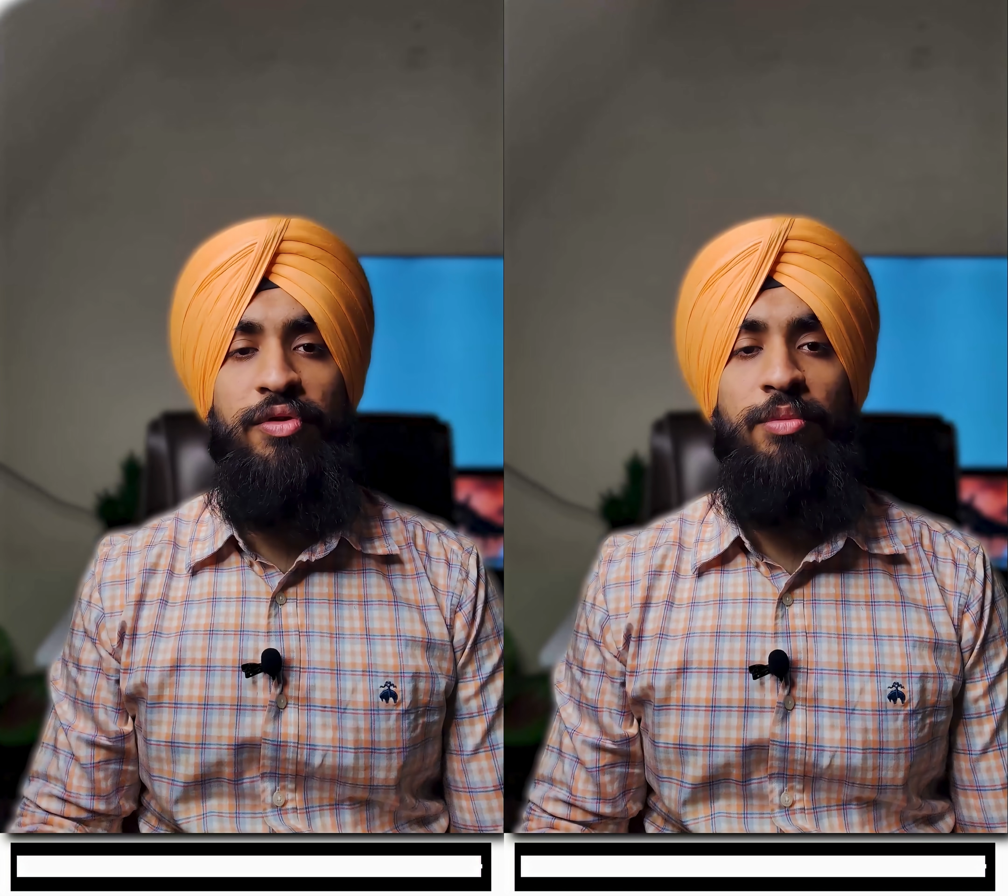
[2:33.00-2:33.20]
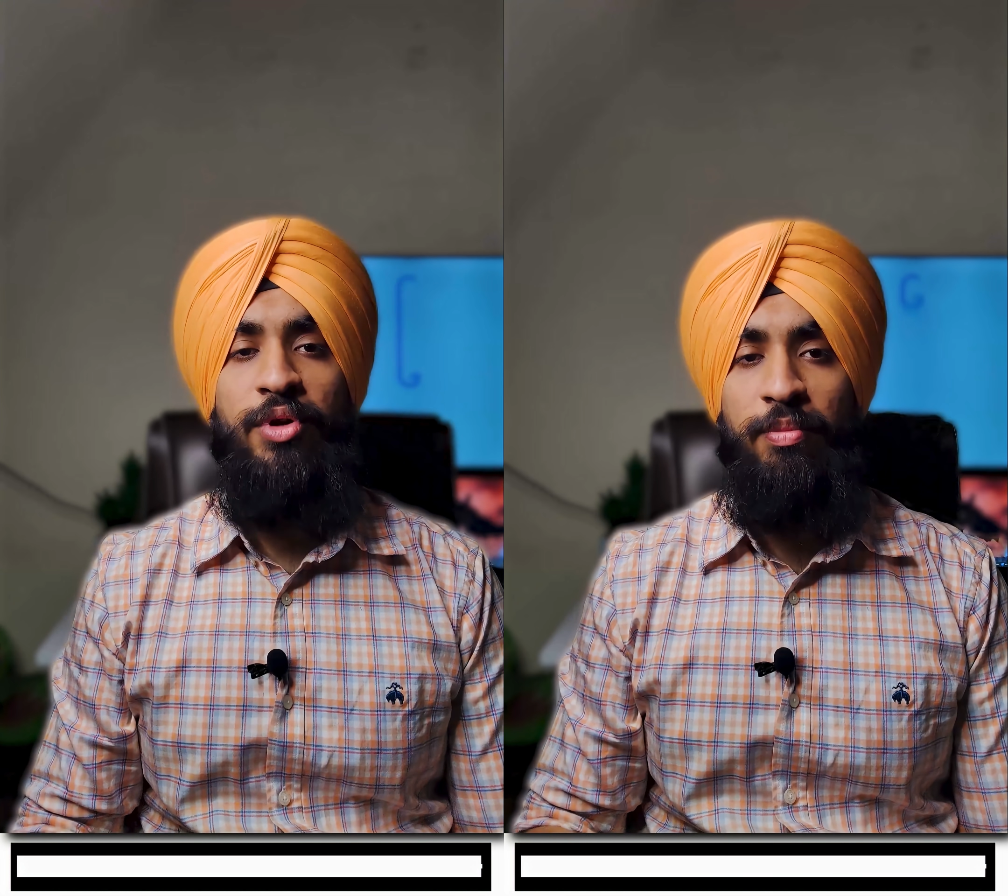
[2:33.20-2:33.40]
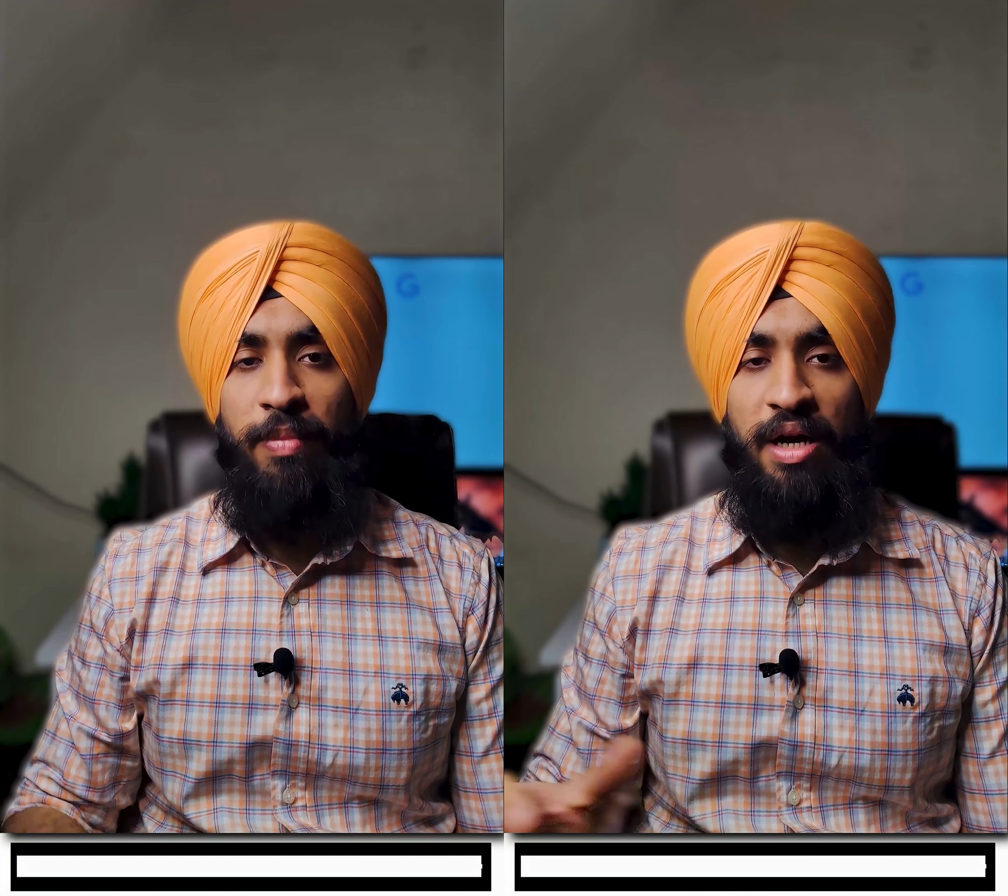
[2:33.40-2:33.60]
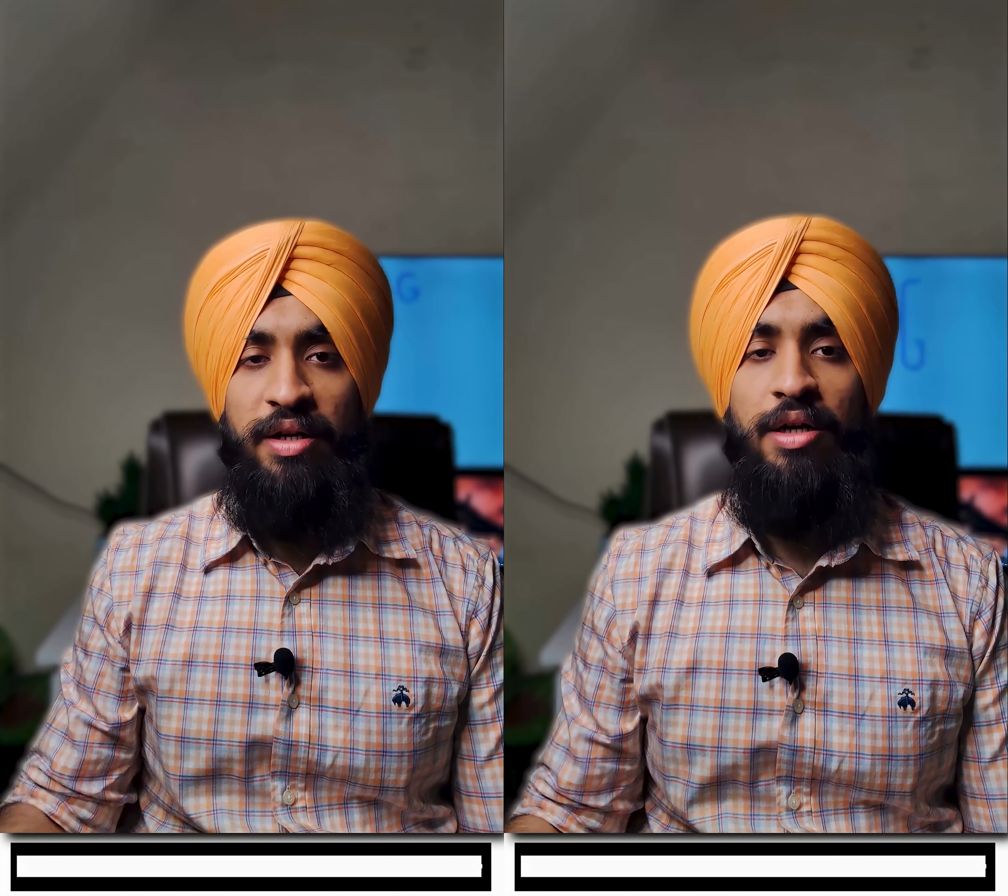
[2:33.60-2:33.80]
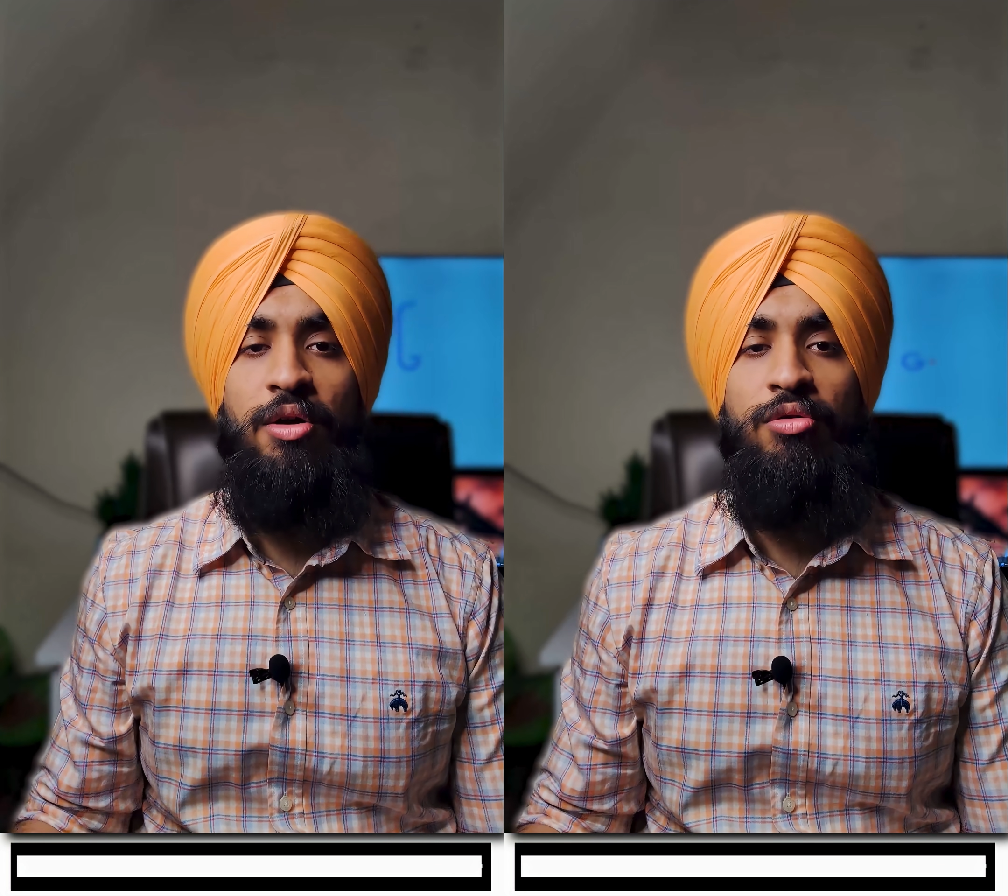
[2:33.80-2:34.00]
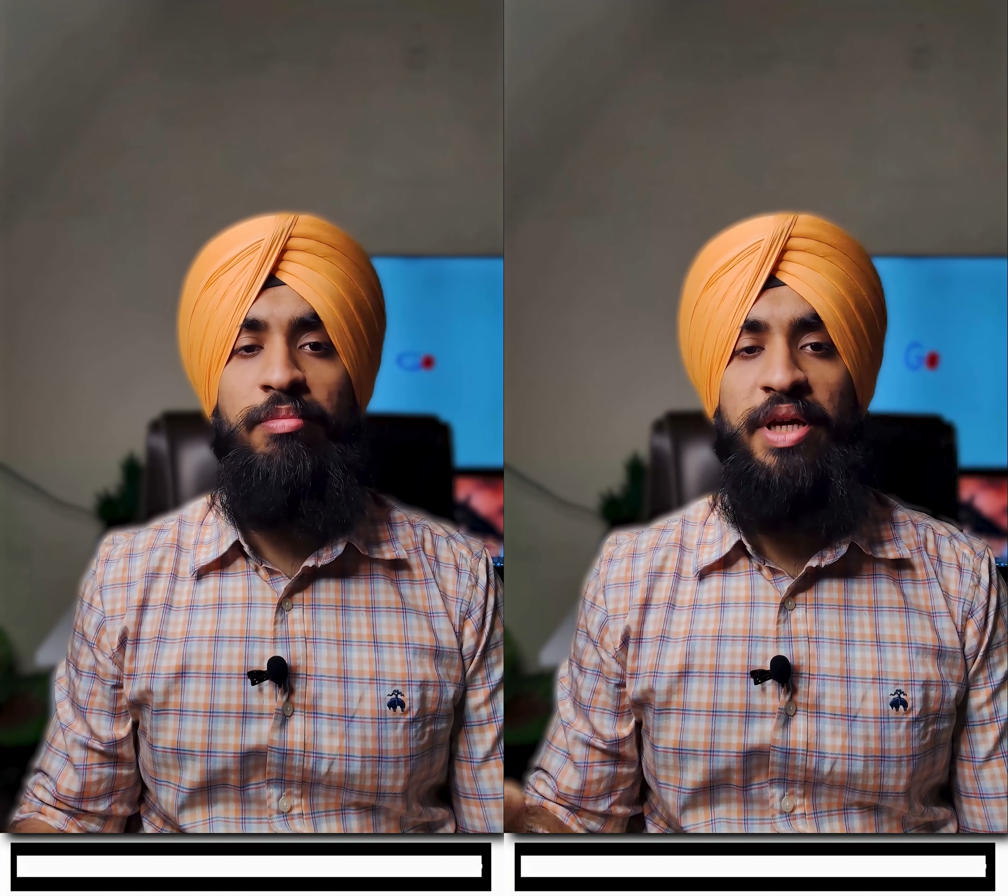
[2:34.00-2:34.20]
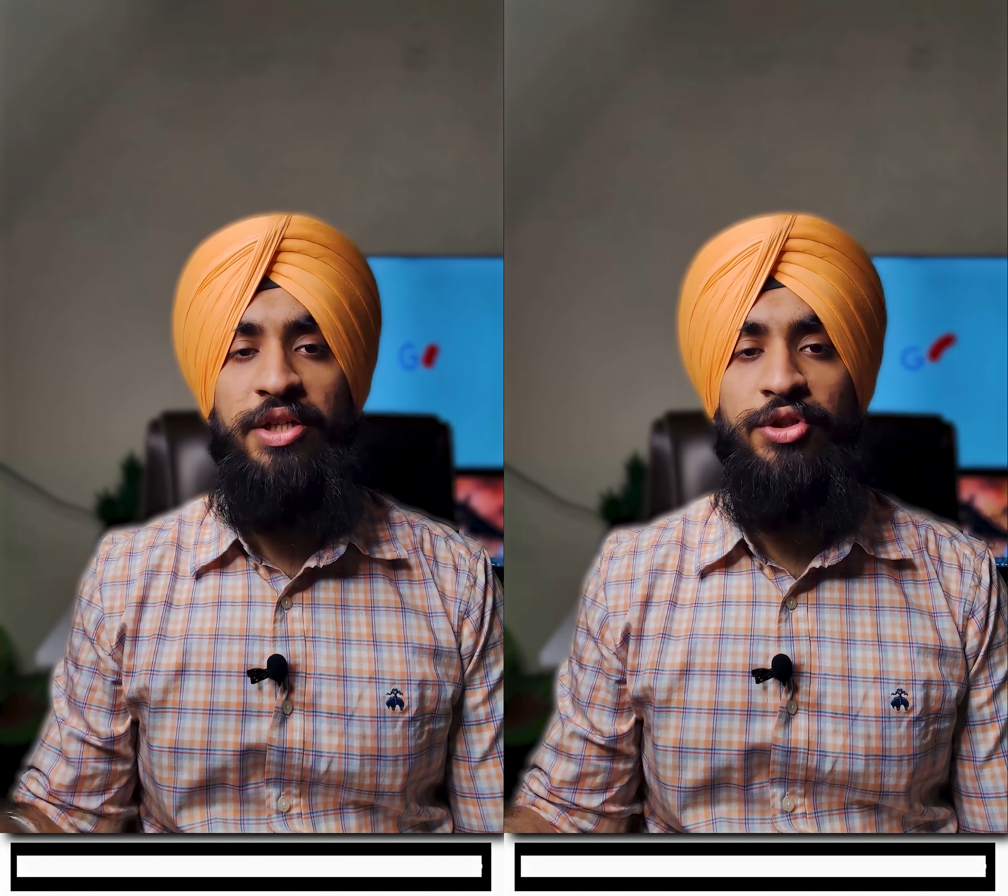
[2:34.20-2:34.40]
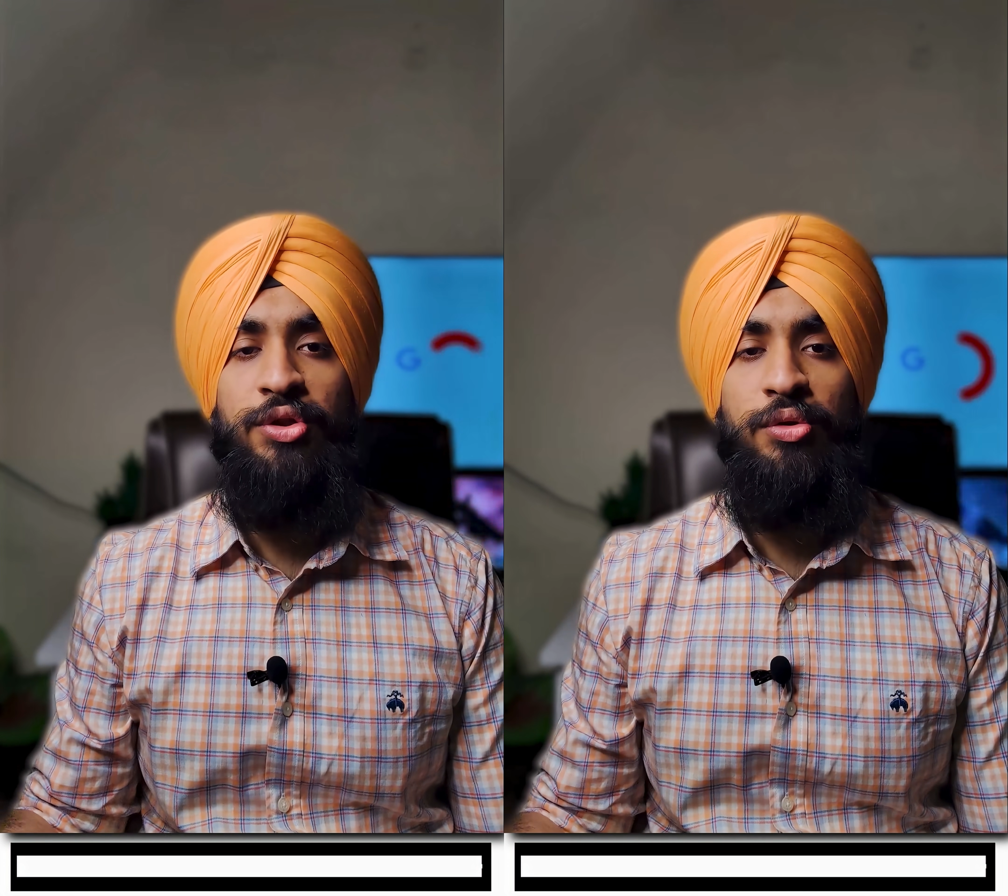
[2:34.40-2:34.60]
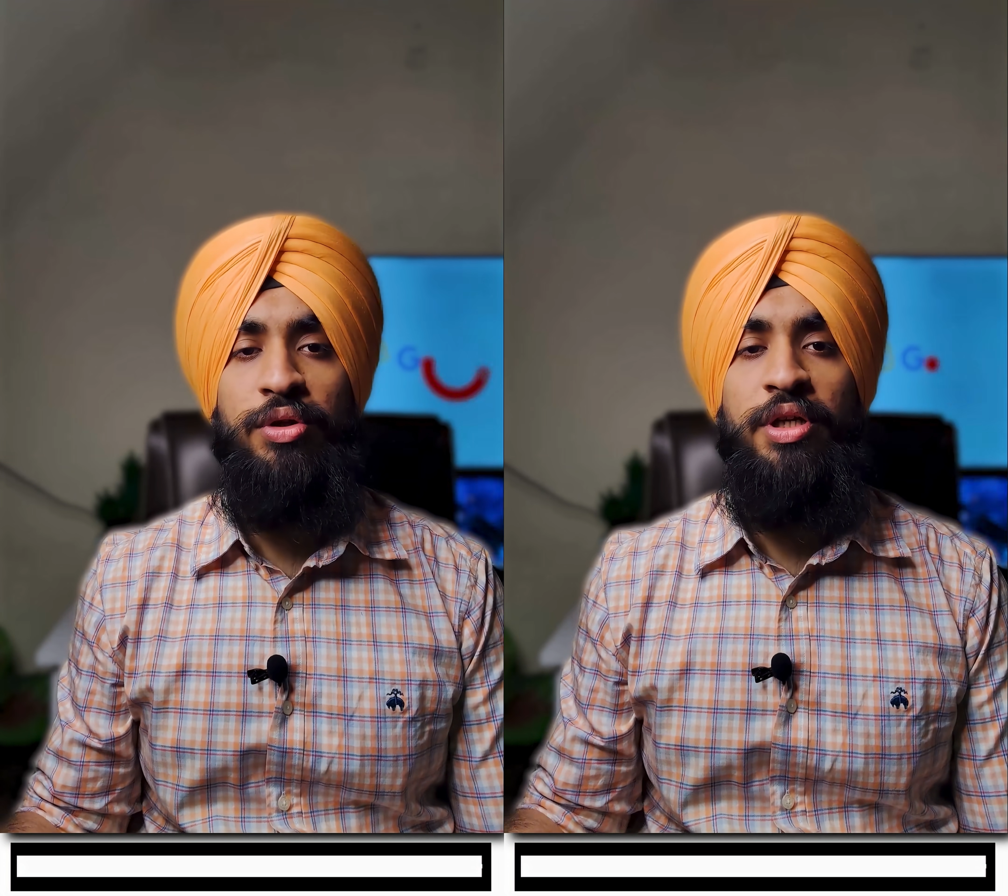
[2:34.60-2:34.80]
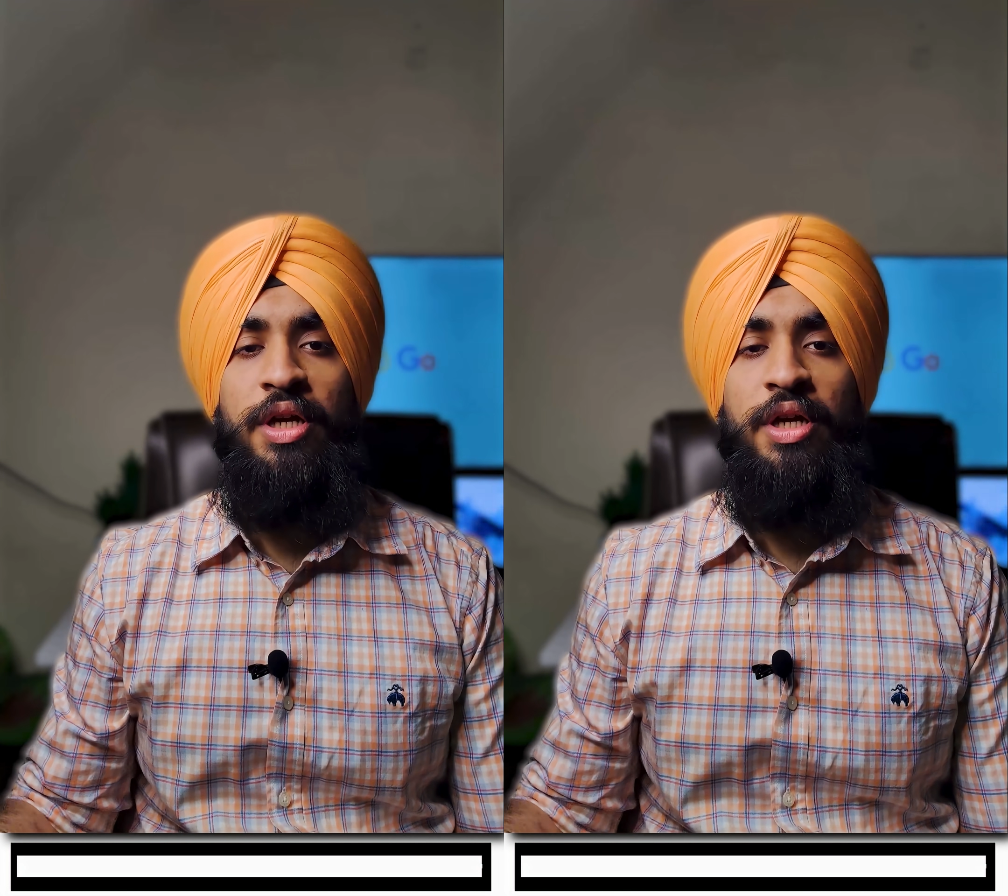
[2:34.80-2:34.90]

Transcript: from your partner account, make sure